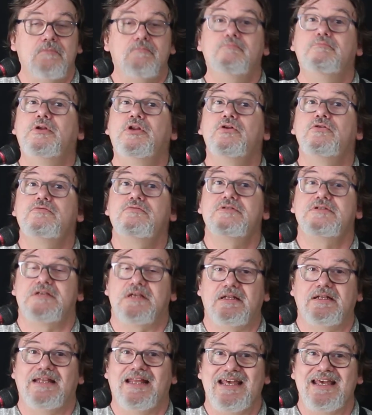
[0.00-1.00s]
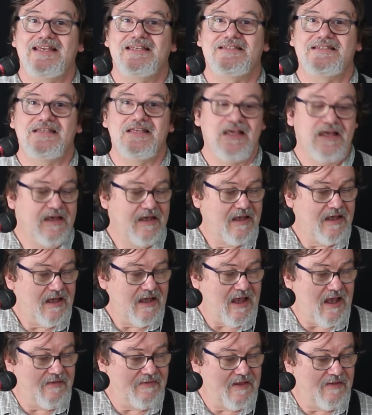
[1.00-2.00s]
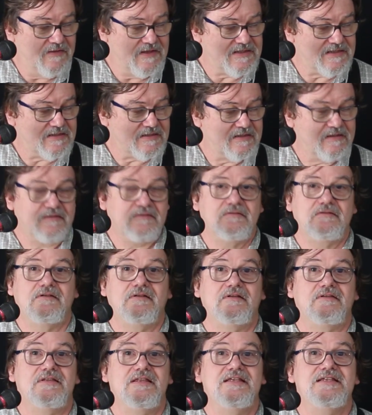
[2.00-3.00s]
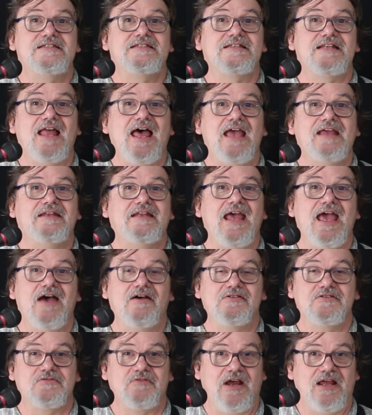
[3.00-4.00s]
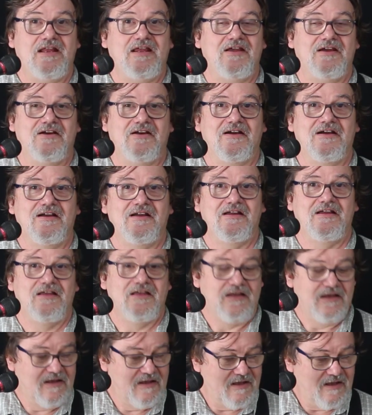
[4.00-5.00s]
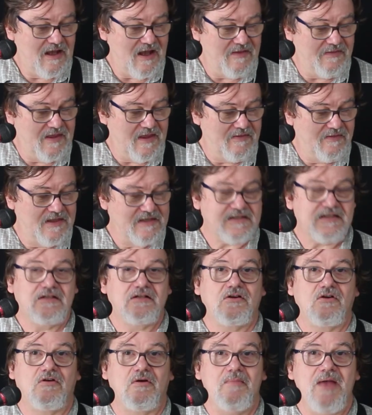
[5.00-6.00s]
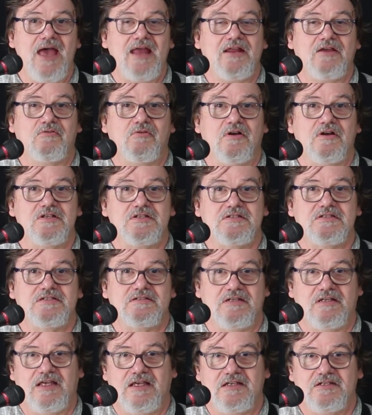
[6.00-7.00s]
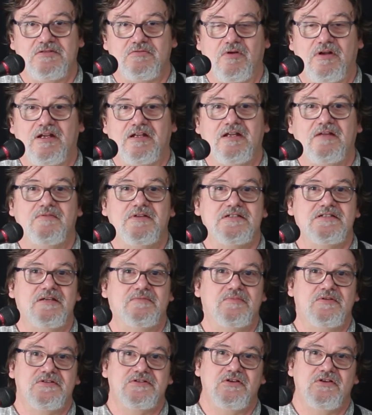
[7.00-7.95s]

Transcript: blues licks, and then these slide downs right here, and then this little chromatic run is relatively simple.